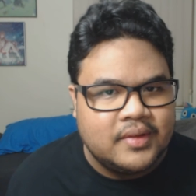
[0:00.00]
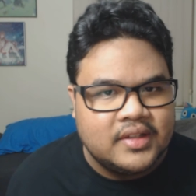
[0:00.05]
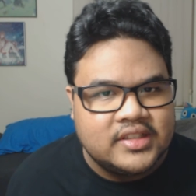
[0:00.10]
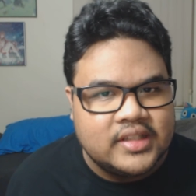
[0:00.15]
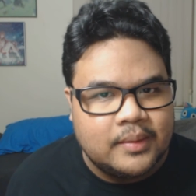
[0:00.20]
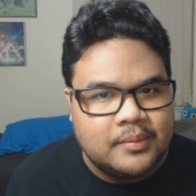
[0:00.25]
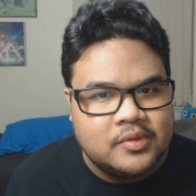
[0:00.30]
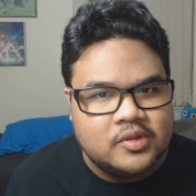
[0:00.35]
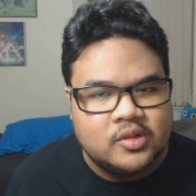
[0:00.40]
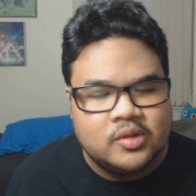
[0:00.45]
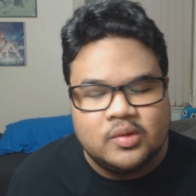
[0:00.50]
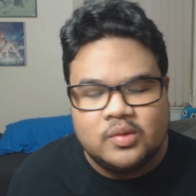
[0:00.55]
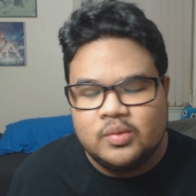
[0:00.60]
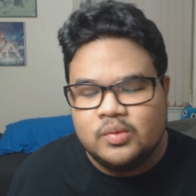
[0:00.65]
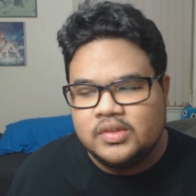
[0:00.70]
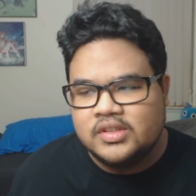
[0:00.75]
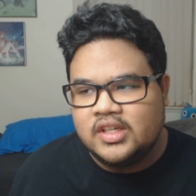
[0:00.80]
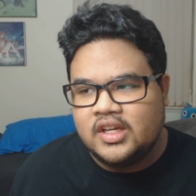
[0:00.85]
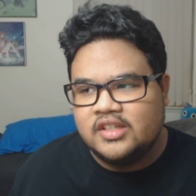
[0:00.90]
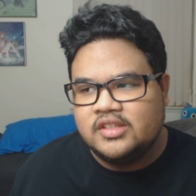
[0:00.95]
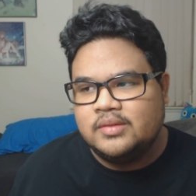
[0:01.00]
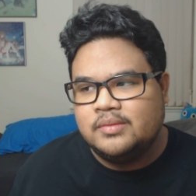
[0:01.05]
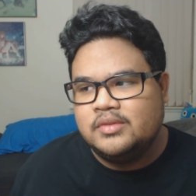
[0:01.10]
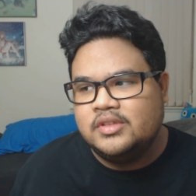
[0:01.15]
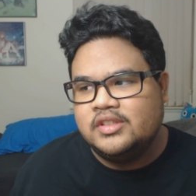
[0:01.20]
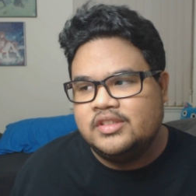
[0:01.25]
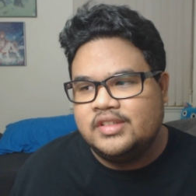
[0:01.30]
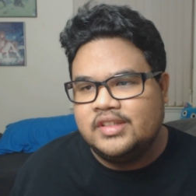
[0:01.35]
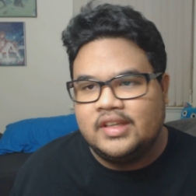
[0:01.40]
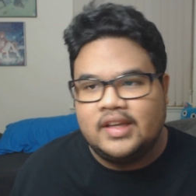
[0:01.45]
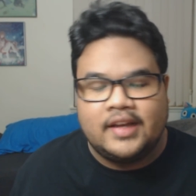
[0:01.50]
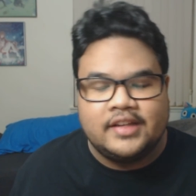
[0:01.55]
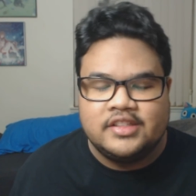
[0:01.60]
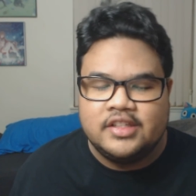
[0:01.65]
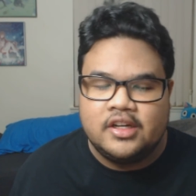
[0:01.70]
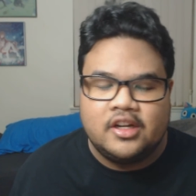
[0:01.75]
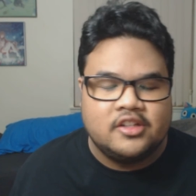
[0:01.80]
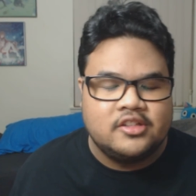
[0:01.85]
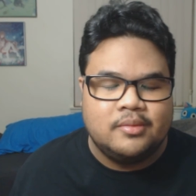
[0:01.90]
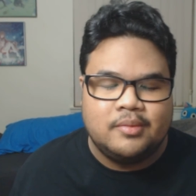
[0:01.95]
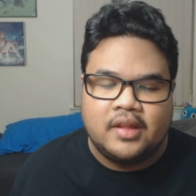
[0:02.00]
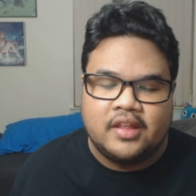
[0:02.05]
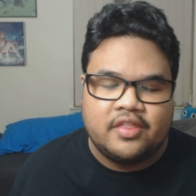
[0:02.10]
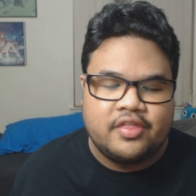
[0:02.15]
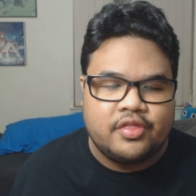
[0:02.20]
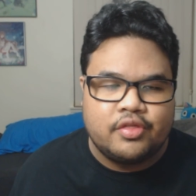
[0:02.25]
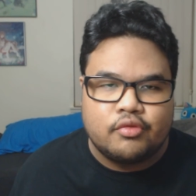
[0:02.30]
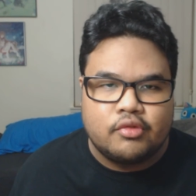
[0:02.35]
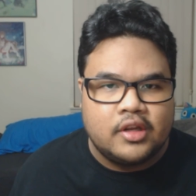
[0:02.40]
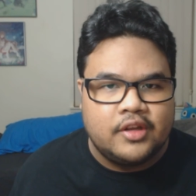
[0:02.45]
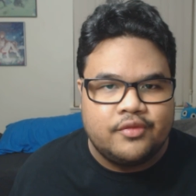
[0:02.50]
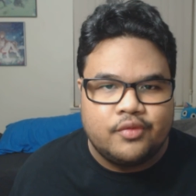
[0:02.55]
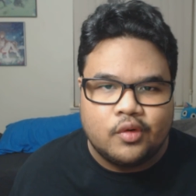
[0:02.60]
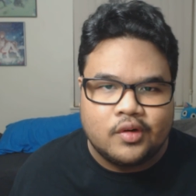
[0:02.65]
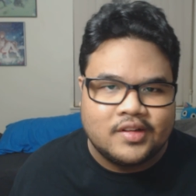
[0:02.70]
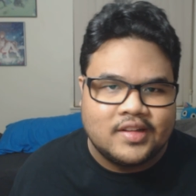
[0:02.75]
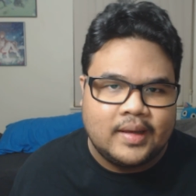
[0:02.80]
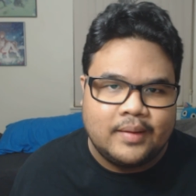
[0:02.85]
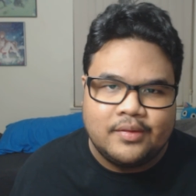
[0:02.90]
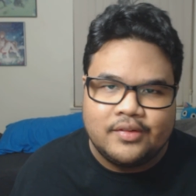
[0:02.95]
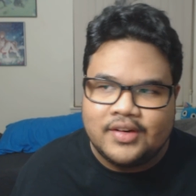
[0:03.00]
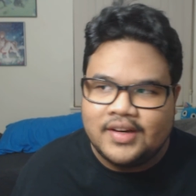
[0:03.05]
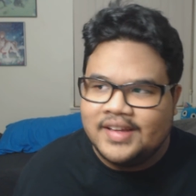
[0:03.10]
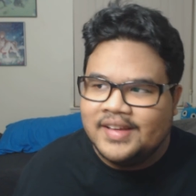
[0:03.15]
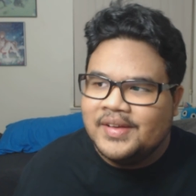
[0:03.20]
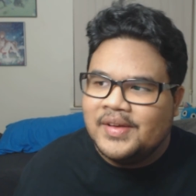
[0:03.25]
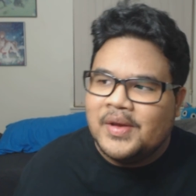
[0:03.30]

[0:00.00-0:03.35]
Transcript: This episode was awesome to see. I said awesome like three, four times already.